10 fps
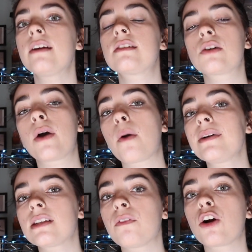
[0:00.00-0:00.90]
So I
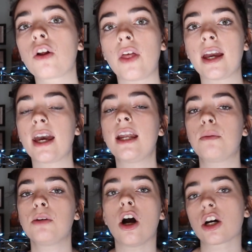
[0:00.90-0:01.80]
always give her like an
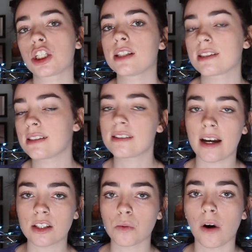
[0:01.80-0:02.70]
obnoxiously
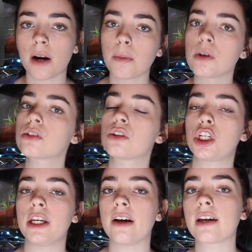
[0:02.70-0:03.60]
sized water bowl so
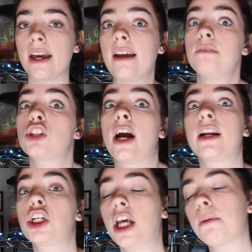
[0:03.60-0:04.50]
she can try
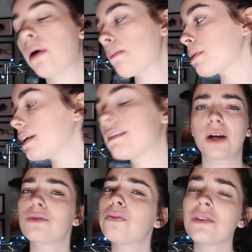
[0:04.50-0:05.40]
to shed properly.
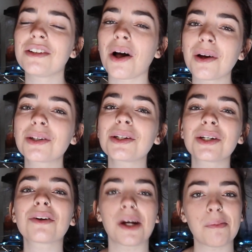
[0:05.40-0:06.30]
So the dollar store is
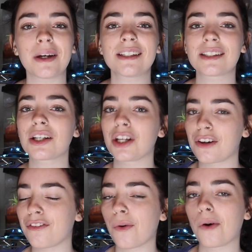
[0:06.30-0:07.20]
a great place to look
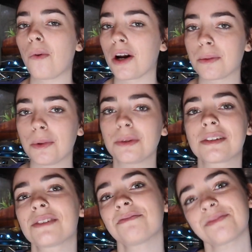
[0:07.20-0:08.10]
for water
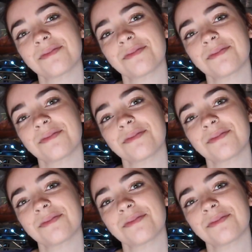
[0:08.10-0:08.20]
bowls.